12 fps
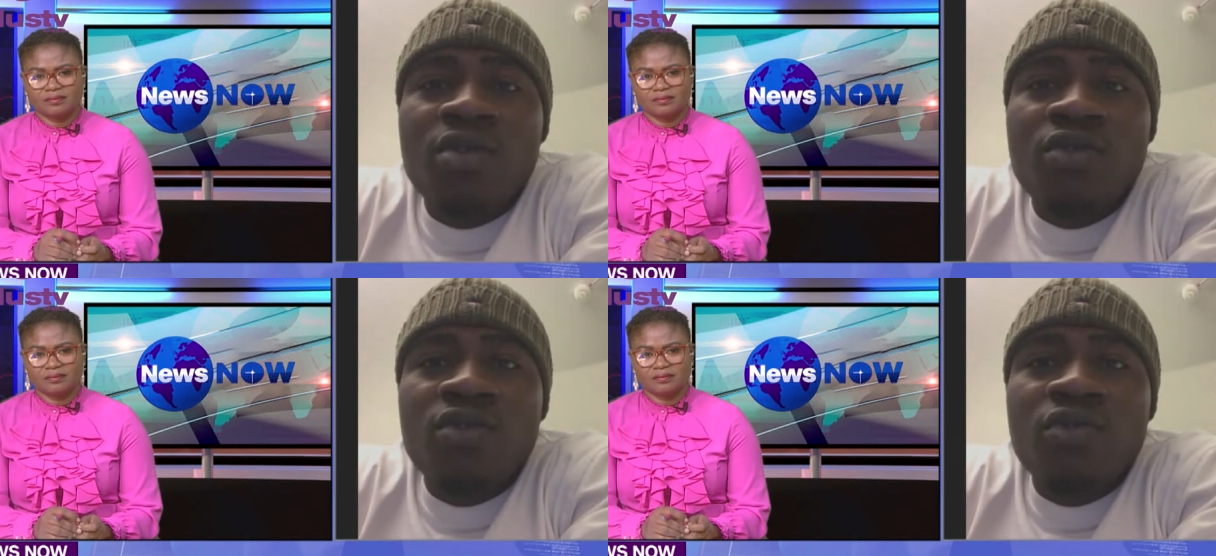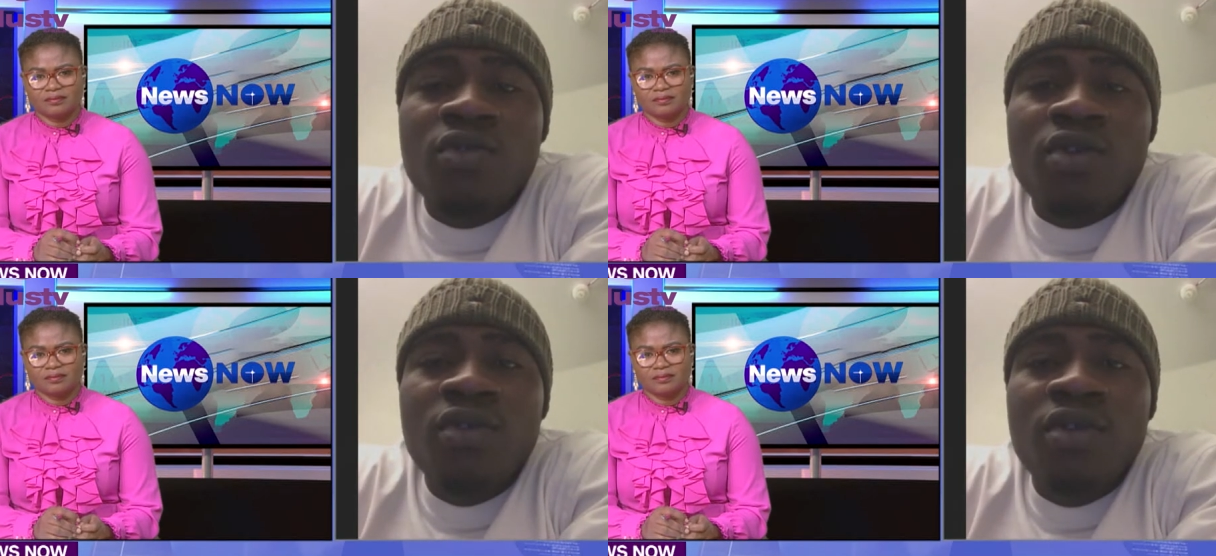
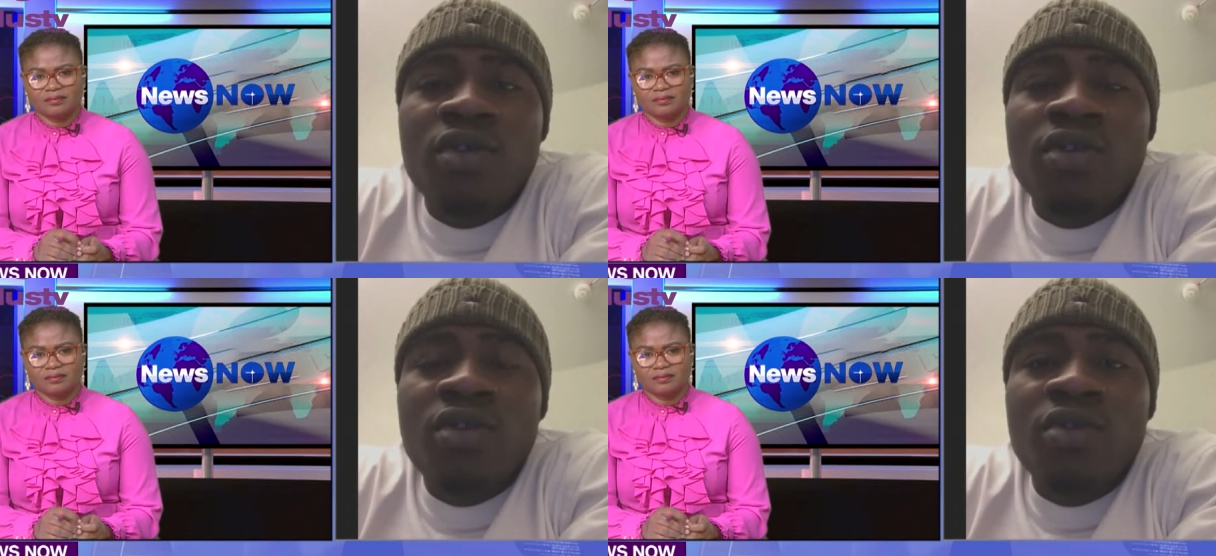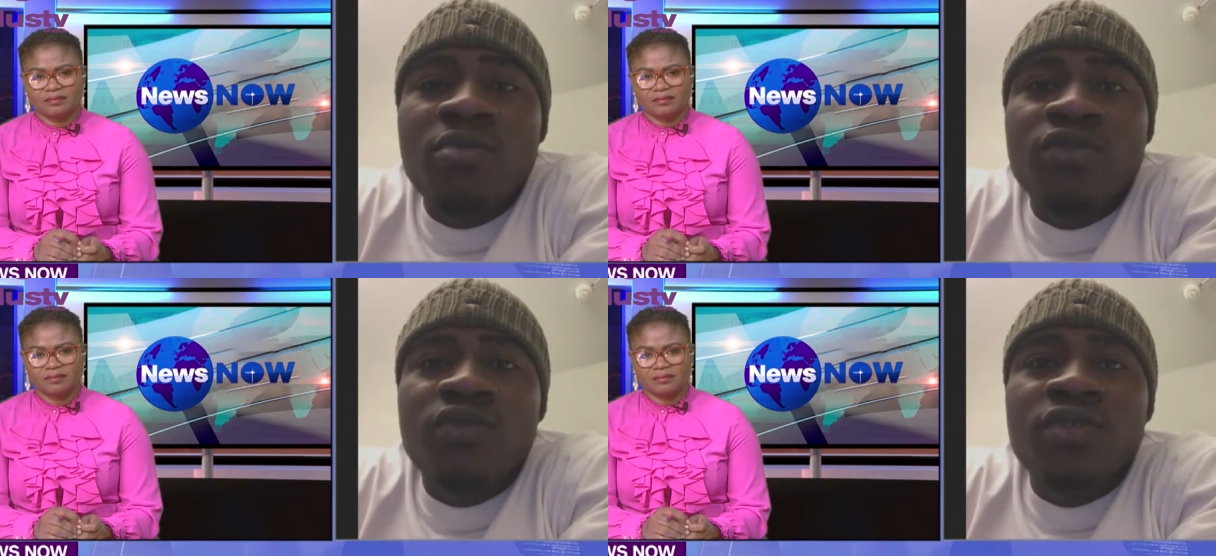Speaker 1: what's going on
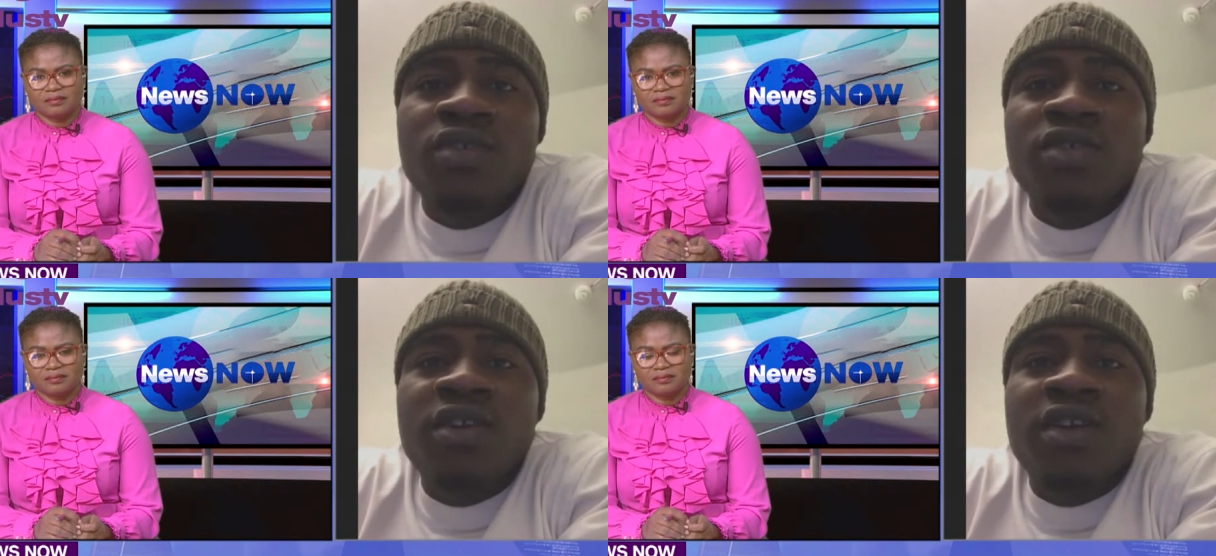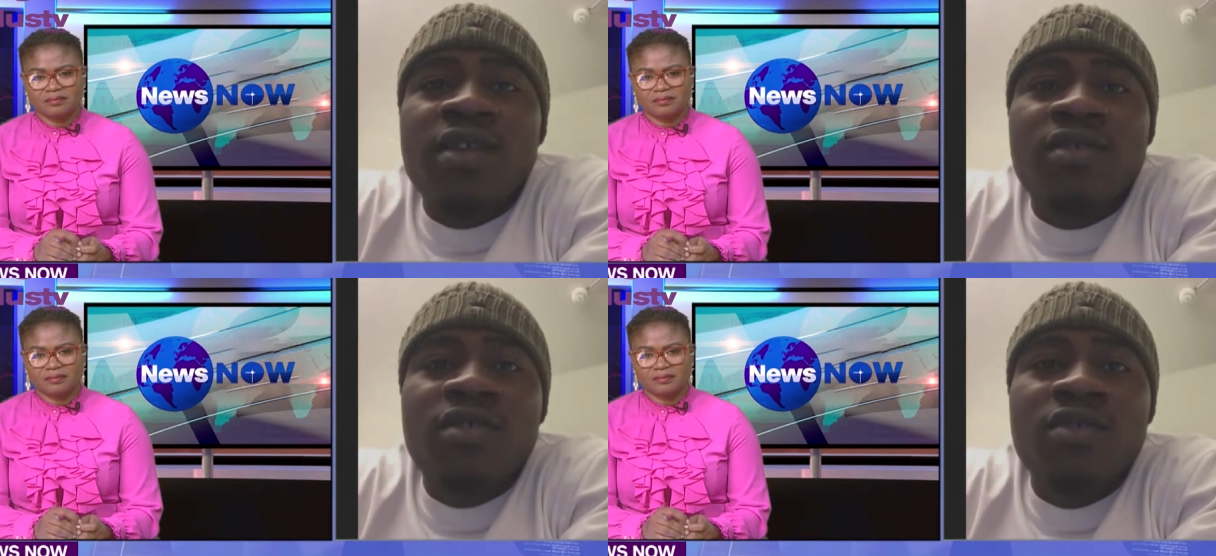between the
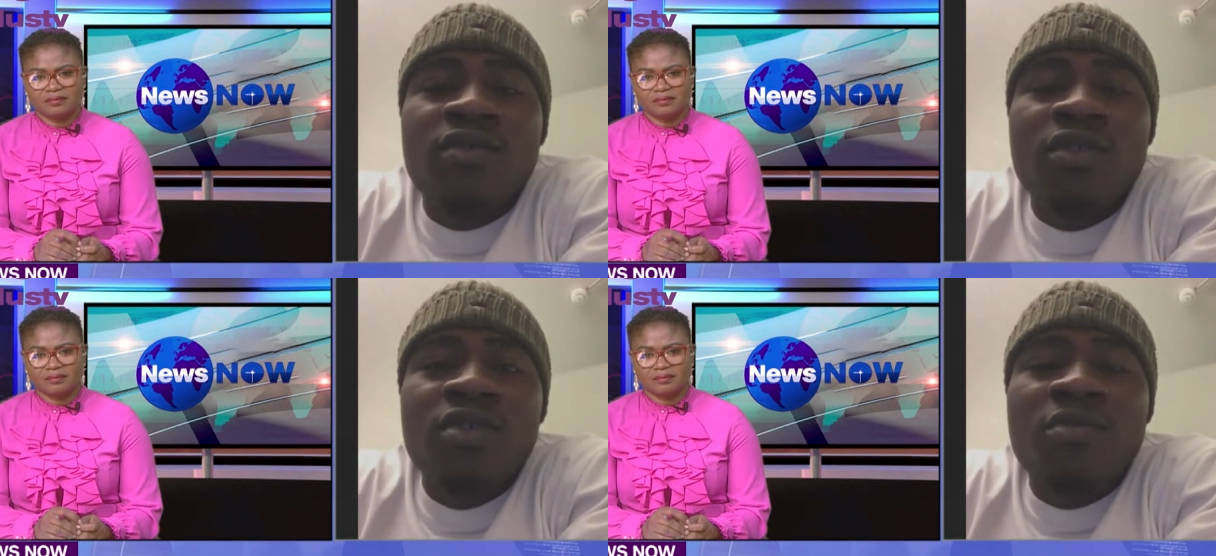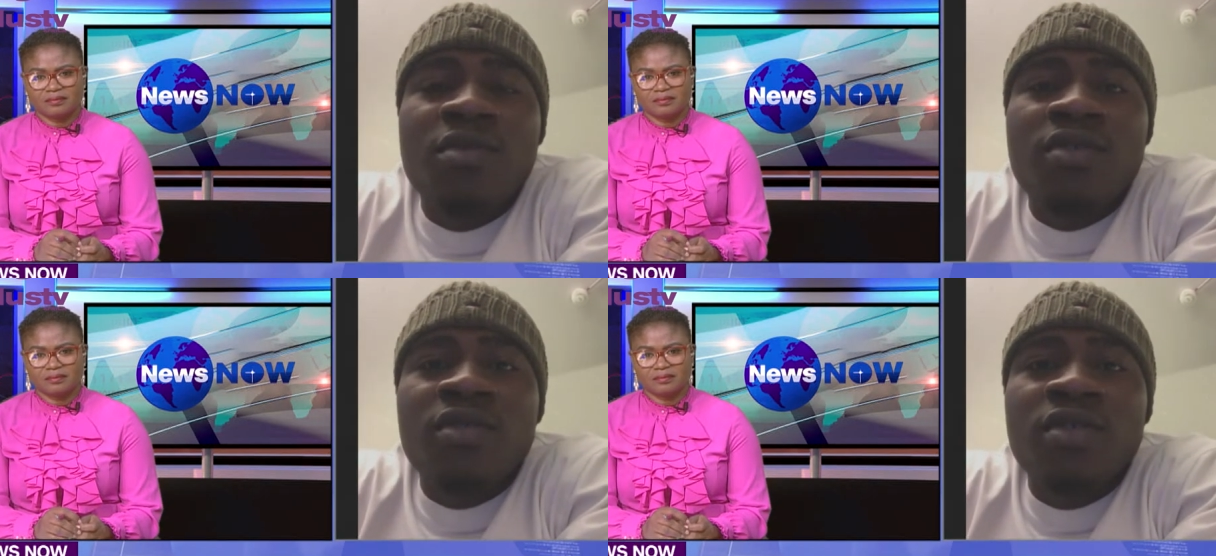crisis going on
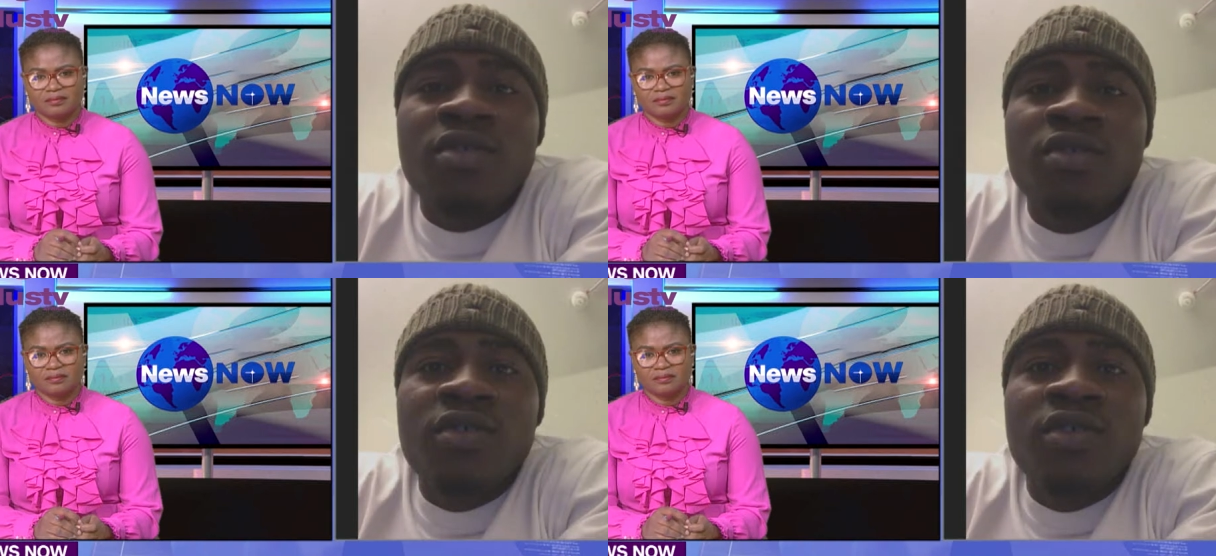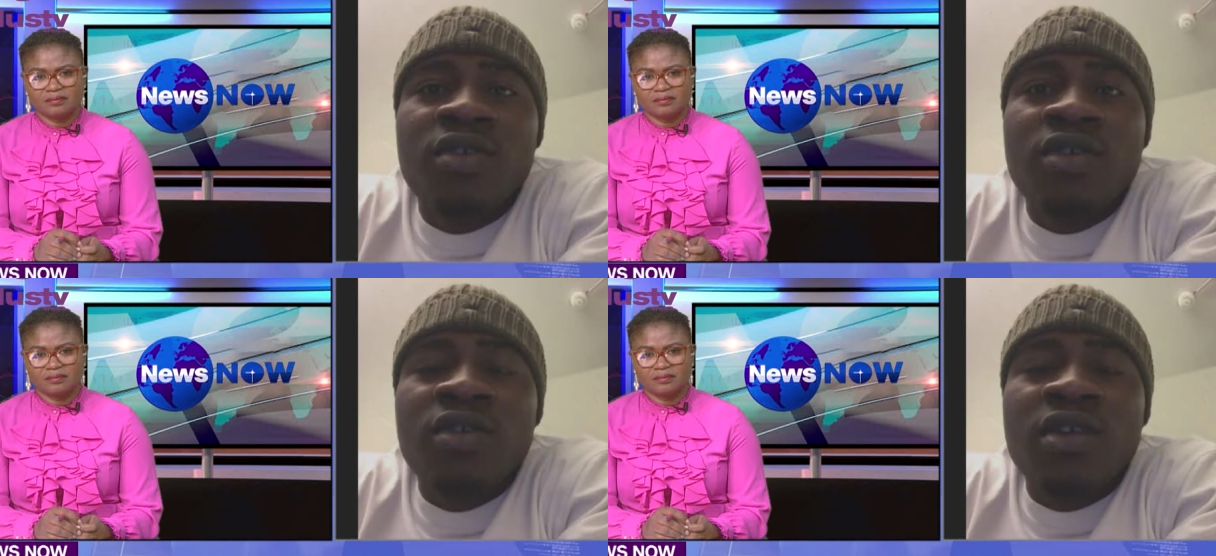between Ukraine and